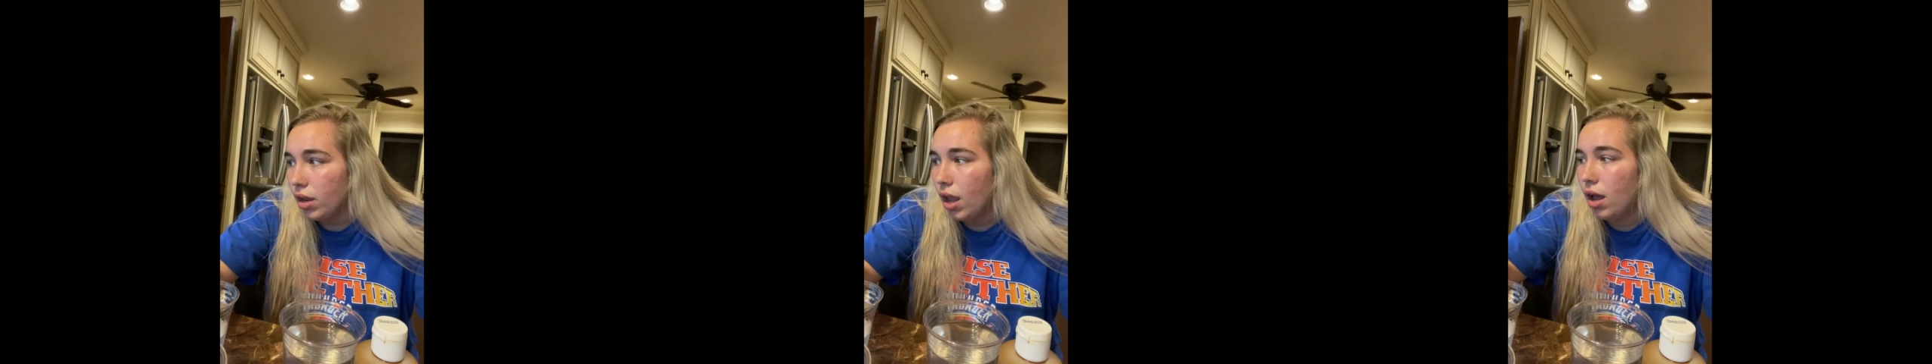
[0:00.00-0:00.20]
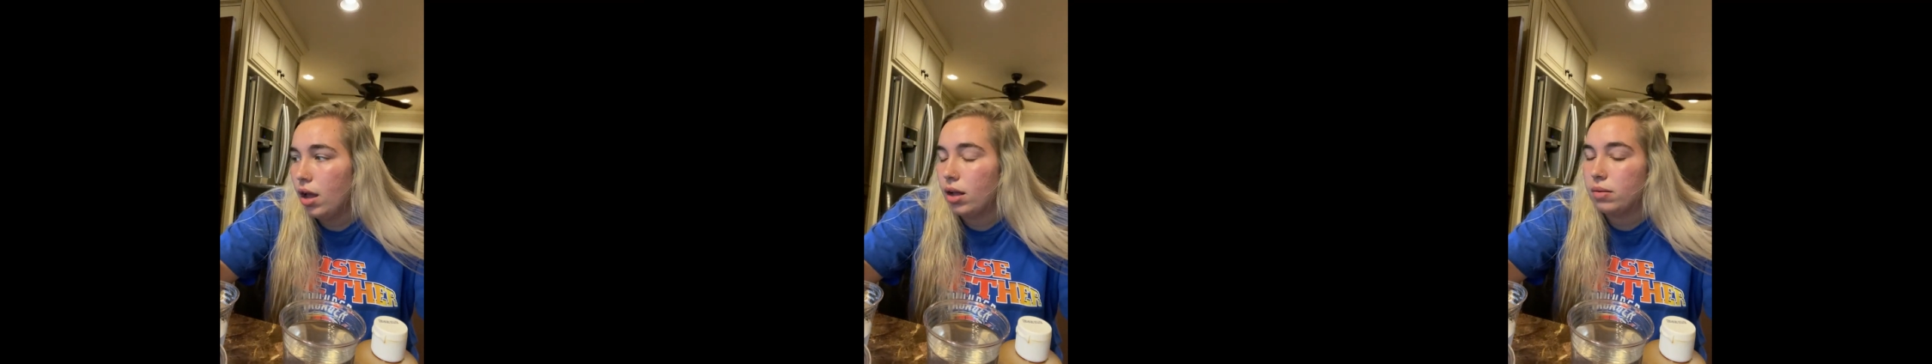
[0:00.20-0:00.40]

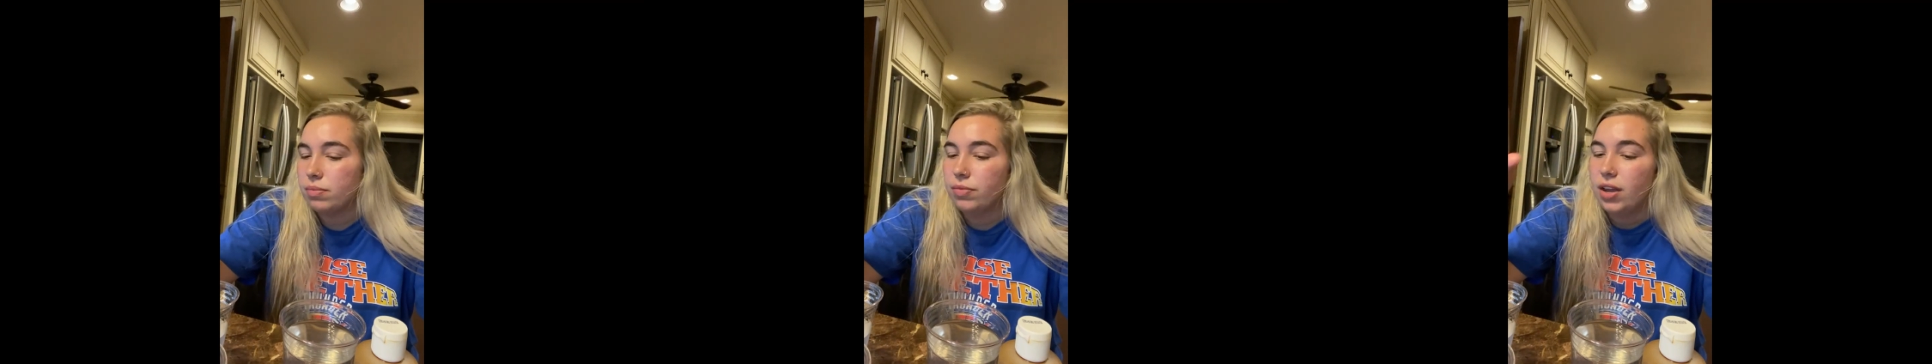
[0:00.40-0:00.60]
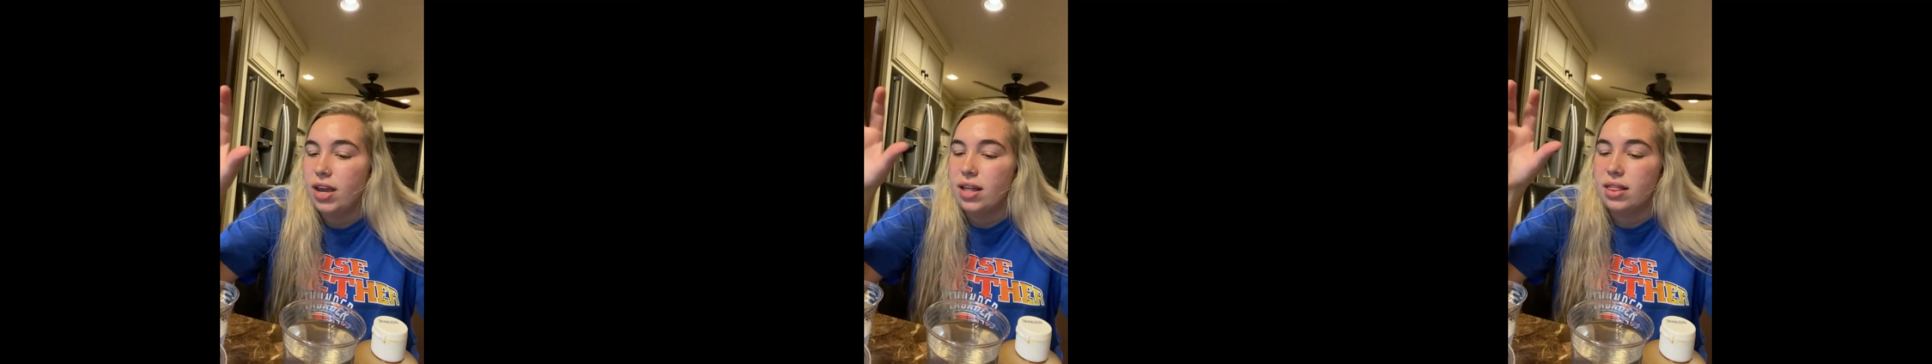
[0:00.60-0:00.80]
the
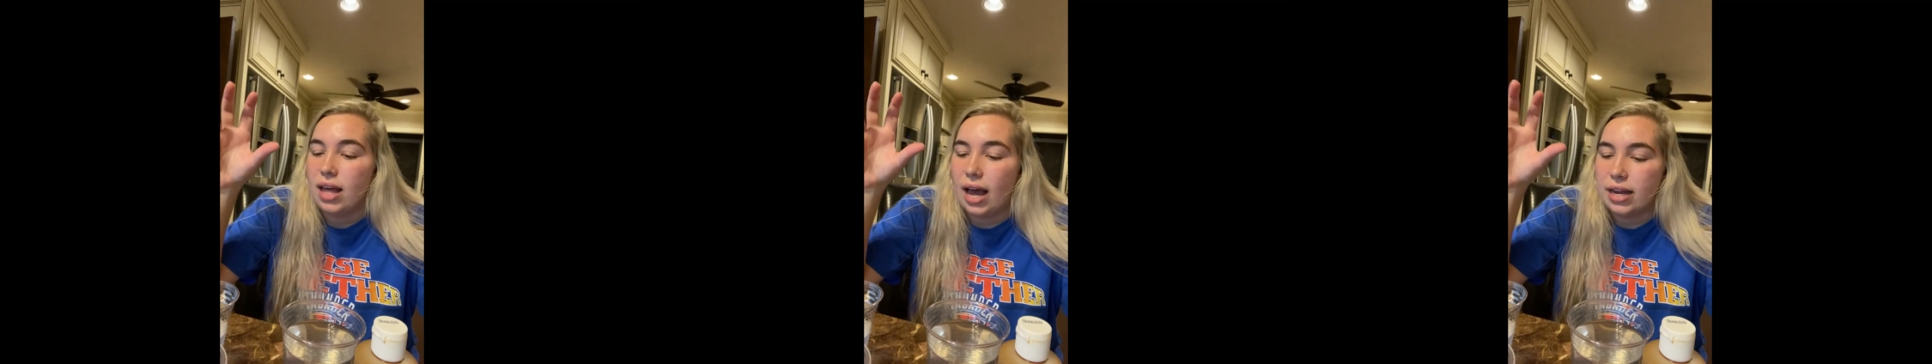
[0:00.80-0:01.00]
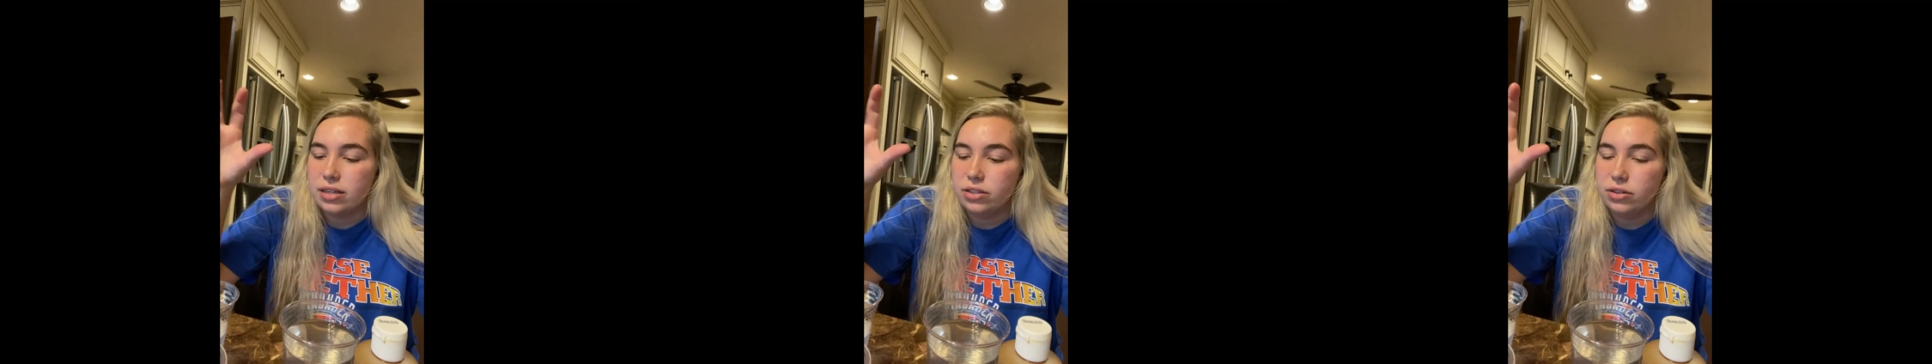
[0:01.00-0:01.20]

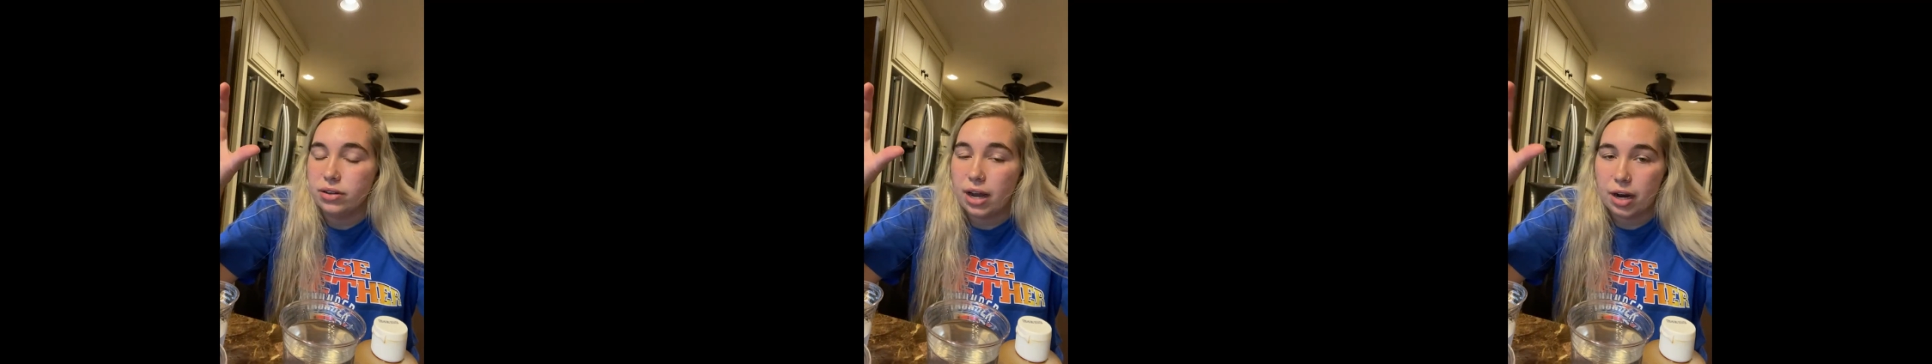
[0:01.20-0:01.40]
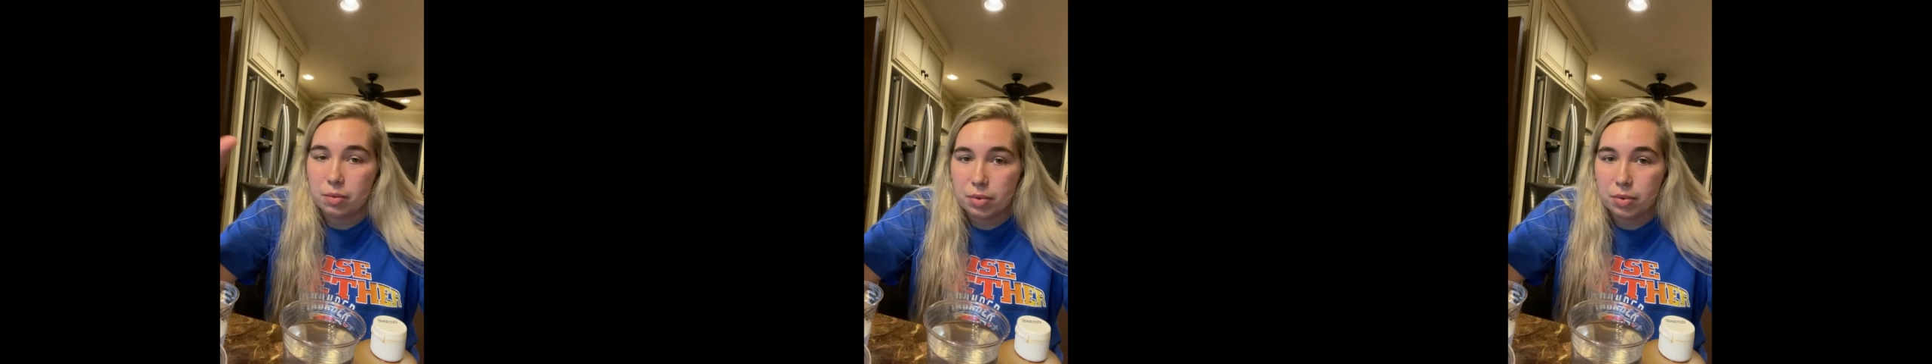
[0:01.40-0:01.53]
I2 kind